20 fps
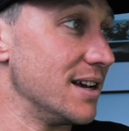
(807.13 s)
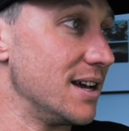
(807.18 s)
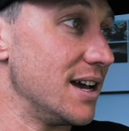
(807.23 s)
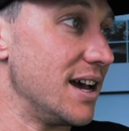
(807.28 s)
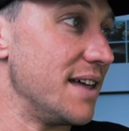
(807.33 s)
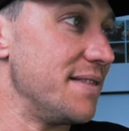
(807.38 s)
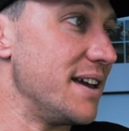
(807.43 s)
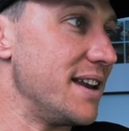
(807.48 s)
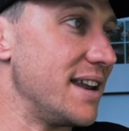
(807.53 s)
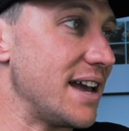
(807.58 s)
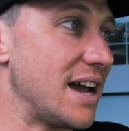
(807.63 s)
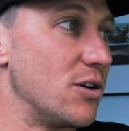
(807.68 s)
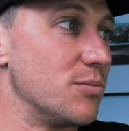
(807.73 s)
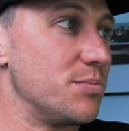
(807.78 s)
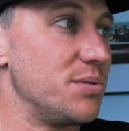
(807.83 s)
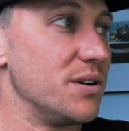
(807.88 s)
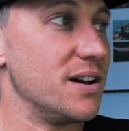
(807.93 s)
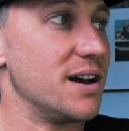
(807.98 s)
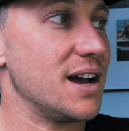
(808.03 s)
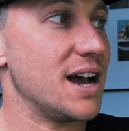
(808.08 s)
And then
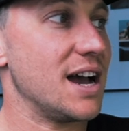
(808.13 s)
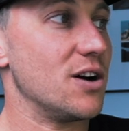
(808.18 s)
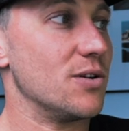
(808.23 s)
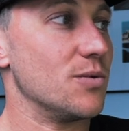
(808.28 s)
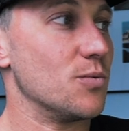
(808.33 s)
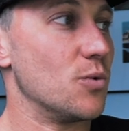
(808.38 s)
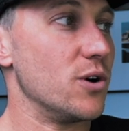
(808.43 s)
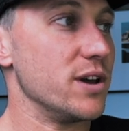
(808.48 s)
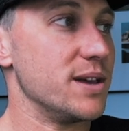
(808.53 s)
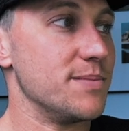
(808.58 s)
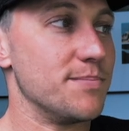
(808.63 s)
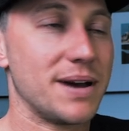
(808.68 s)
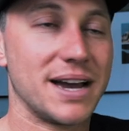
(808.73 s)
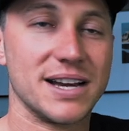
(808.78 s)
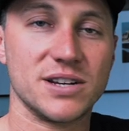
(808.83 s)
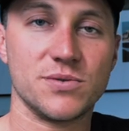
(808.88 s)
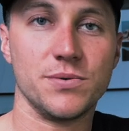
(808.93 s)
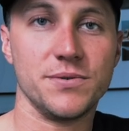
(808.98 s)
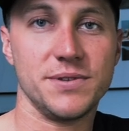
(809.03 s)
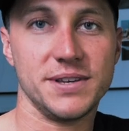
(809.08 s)
output, what
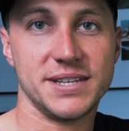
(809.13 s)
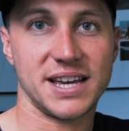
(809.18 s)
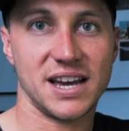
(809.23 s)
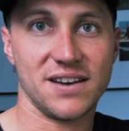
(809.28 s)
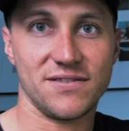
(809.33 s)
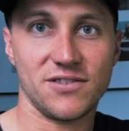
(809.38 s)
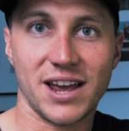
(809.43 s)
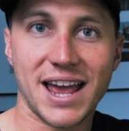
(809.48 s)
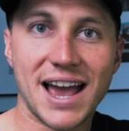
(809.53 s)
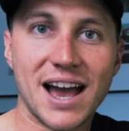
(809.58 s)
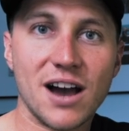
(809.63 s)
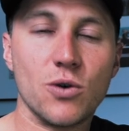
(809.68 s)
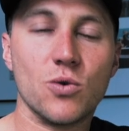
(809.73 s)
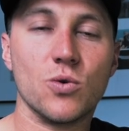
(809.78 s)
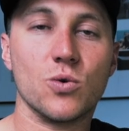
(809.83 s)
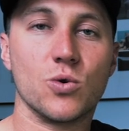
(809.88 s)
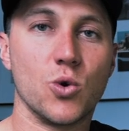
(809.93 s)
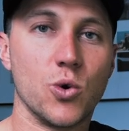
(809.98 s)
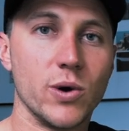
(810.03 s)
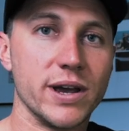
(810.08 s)
impact will this have? Like, how
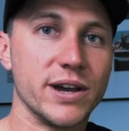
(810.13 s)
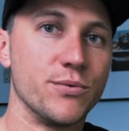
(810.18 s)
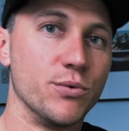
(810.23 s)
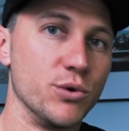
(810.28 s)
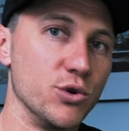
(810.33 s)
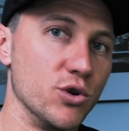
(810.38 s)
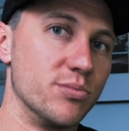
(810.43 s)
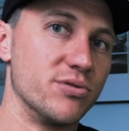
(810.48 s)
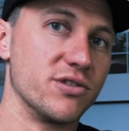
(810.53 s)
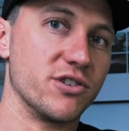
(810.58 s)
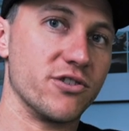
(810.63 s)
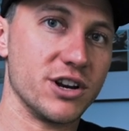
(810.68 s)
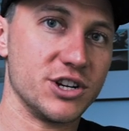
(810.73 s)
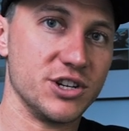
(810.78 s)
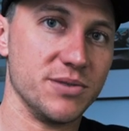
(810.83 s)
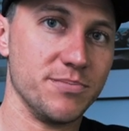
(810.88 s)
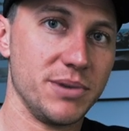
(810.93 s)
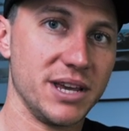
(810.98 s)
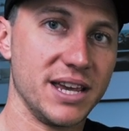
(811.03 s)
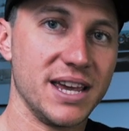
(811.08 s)
quick will your
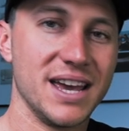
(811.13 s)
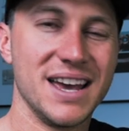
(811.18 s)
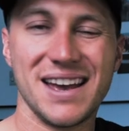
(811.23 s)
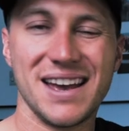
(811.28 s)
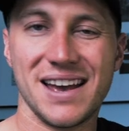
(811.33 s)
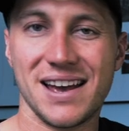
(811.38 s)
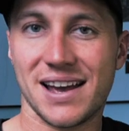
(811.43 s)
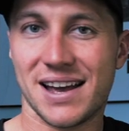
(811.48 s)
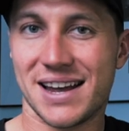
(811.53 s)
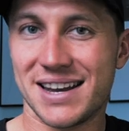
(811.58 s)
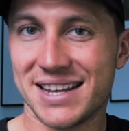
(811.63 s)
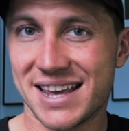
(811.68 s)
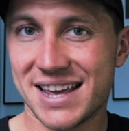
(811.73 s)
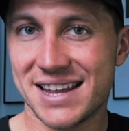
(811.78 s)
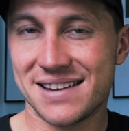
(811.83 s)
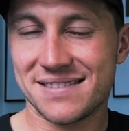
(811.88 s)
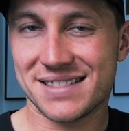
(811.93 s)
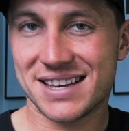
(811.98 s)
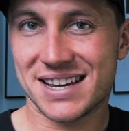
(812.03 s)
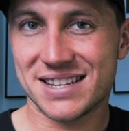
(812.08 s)
progression be? And
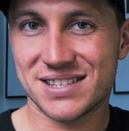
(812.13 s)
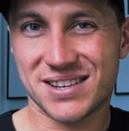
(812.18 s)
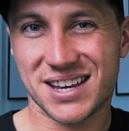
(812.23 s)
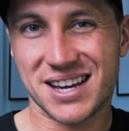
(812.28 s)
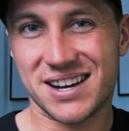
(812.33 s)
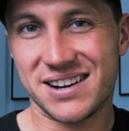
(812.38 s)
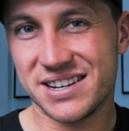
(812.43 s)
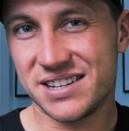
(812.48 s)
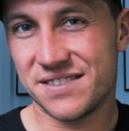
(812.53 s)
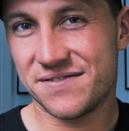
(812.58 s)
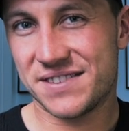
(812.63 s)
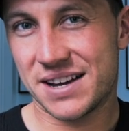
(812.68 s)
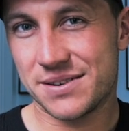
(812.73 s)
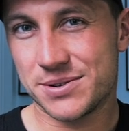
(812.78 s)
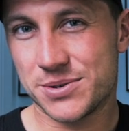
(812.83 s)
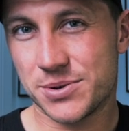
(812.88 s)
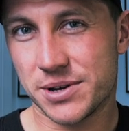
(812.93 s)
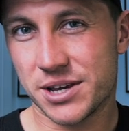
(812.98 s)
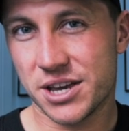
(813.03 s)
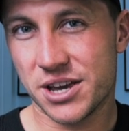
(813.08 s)
again, that's kind of down
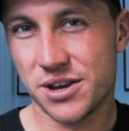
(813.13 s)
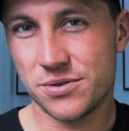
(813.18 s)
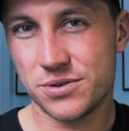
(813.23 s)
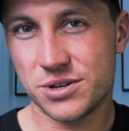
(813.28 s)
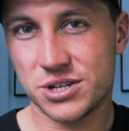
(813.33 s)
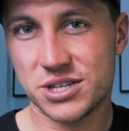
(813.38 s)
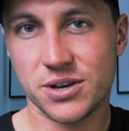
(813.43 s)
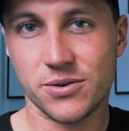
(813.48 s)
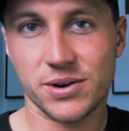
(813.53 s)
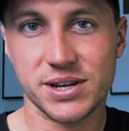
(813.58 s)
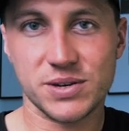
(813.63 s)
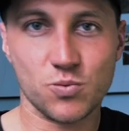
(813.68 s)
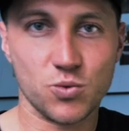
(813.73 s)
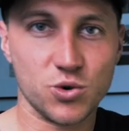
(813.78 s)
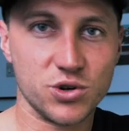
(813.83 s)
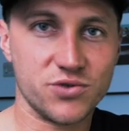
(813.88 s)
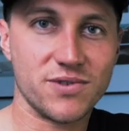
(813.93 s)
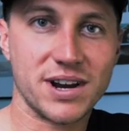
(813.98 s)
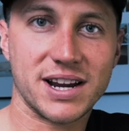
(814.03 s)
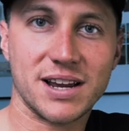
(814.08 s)
to a coach, so I
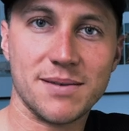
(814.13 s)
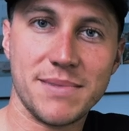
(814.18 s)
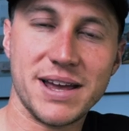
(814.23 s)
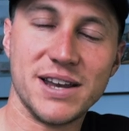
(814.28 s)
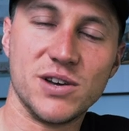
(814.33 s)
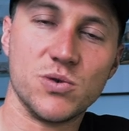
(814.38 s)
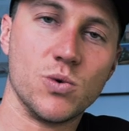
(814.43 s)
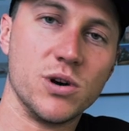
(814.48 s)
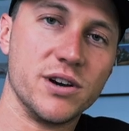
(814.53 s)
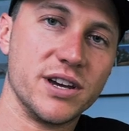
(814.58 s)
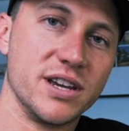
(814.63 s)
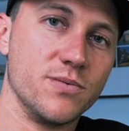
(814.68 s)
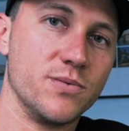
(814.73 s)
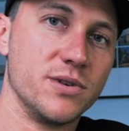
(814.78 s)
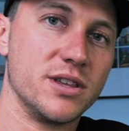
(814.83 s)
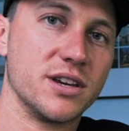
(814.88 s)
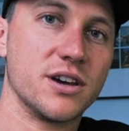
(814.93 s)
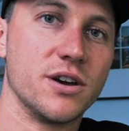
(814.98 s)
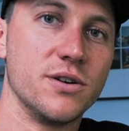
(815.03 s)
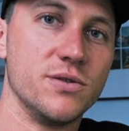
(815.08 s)
would recommend working with
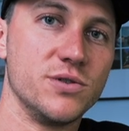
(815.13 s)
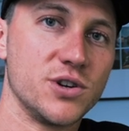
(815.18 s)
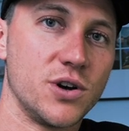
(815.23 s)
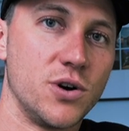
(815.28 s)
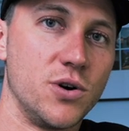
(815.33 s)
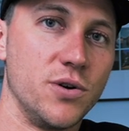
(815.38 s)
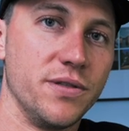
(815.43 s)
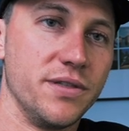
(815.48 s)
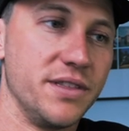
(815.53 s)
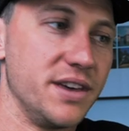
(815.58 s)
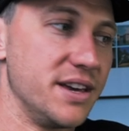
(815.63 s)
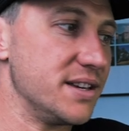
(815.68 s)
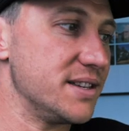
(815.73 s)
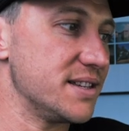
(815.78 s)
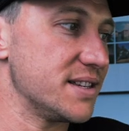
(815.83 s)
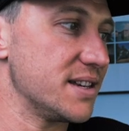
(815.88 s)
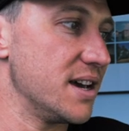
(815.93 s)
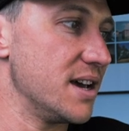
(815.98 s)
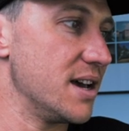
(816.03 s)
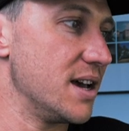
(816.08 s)
a coach on
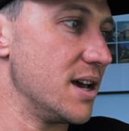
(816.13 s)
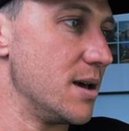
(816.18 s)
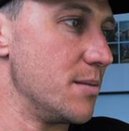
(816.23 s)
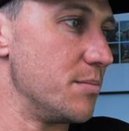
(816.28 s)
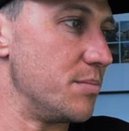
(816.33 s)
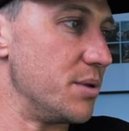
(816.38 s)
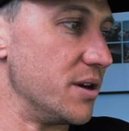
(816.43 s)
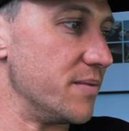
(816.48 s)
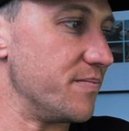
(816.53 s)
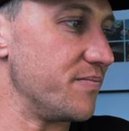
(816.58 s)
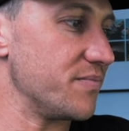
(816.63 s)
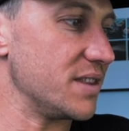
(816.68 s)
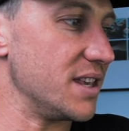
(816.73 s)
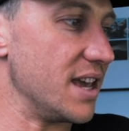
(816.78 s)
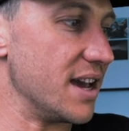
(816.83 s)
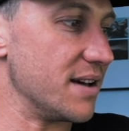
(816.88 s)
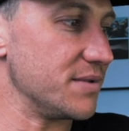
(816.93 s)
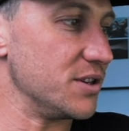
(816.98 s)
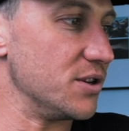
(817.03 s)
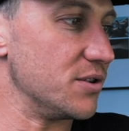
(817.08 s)
this. But
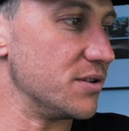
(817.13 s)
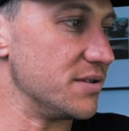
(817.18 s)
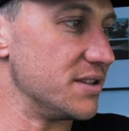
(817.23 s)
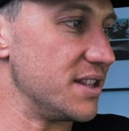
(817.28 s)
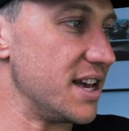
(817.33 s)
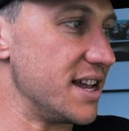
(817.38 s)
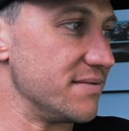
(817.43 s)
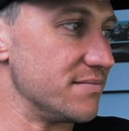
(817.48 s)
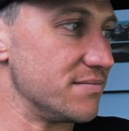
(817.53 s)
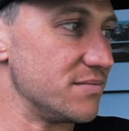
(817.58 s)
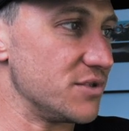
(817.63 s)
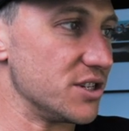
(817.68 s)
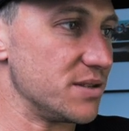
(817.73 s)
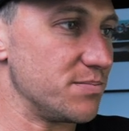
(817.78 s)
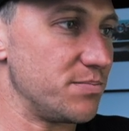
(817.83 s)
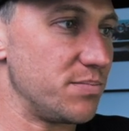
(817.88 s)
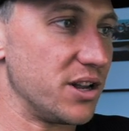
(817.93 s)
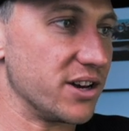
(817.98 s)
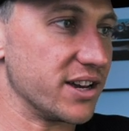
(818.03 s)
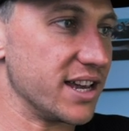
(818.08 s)
yeah, you can then just
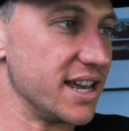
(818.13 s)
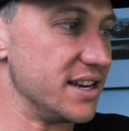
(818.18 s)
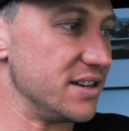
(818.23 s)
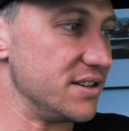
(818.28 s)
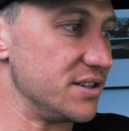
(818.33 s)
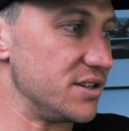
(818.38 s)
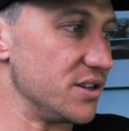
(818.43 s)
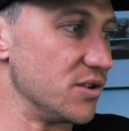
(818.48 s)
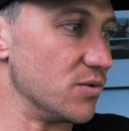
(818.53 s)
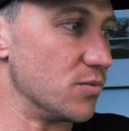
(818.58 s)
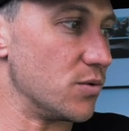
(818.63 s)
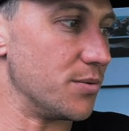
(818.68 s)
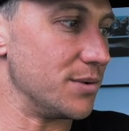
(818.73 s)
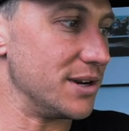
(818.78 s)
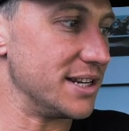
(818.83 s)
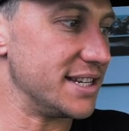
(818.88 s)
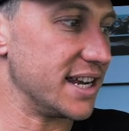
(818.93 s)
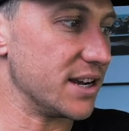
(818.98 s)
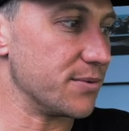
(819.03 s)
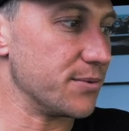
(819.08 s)
plug it into your what will
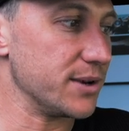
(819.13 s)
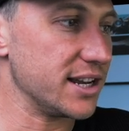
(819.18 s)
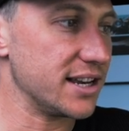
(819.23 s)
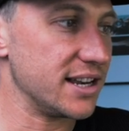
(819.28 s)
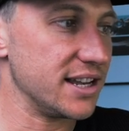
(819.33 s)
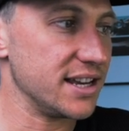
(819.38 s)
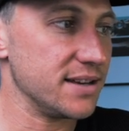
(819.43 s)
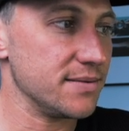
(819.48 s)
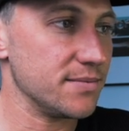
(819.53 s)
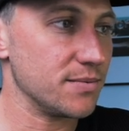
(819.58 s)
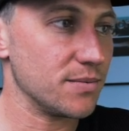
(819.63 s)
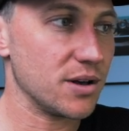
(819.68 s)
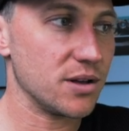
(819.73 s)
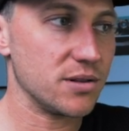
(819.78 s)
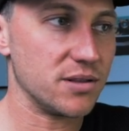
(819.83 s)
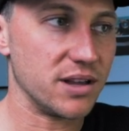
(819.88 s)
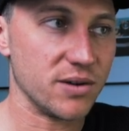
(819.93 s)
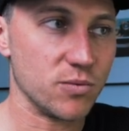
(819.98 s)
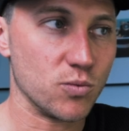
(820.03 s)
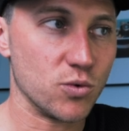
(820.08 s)
it take weekly,
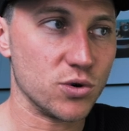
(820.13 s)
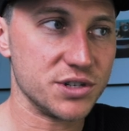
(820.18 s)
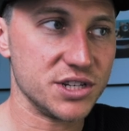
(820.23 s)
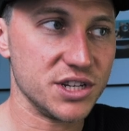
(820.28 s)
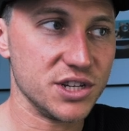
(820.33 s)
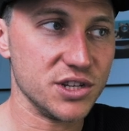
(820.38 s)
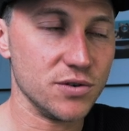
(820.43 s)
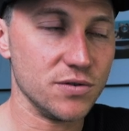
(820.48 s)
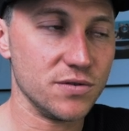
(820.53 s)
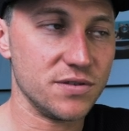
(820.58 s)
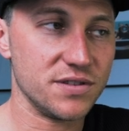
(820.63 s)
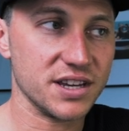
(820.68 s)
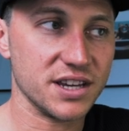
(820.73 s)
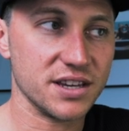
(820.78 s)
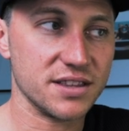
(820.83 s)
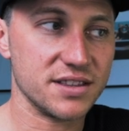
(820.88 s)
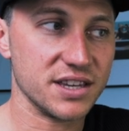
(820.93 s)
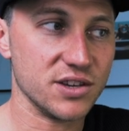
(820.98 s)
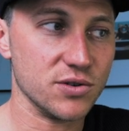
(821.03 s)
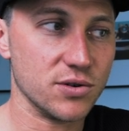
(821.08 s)
like what do you think
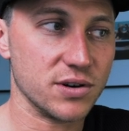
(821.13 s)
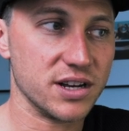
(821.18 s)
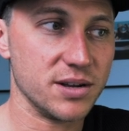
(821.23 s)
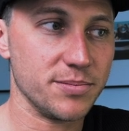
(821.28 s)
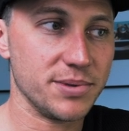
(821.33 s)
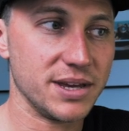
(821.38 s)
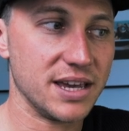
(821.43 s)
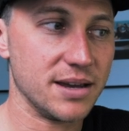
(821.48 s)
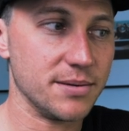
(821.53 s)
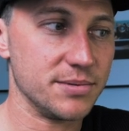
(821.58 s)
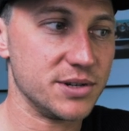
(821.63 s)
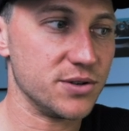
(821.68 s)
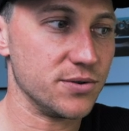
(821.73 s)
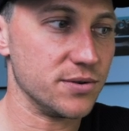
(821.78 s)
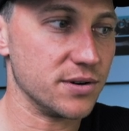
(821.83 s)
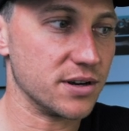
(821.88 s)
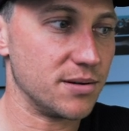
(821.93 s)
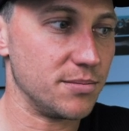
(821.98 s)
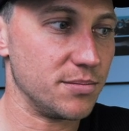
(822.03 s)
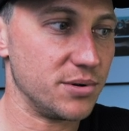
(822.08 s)
that you're going to be able to
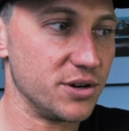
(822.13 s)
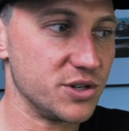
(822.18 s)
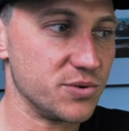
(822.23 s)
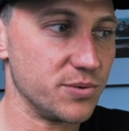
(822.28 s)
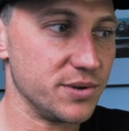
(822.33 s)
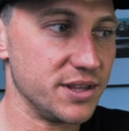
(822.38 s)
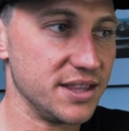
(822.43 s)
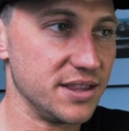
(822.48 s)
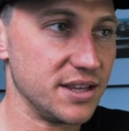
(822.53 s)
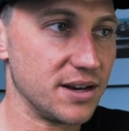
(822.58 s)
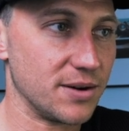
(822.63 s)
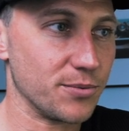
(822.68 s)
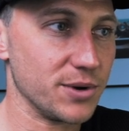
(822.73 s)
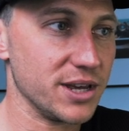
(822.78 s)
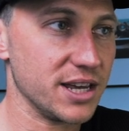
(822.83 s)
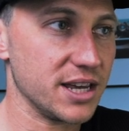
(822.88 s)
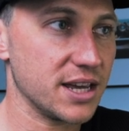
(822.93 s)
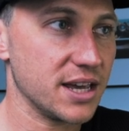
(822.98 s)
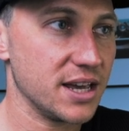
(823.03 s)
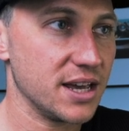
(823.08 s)
accomplish within that week?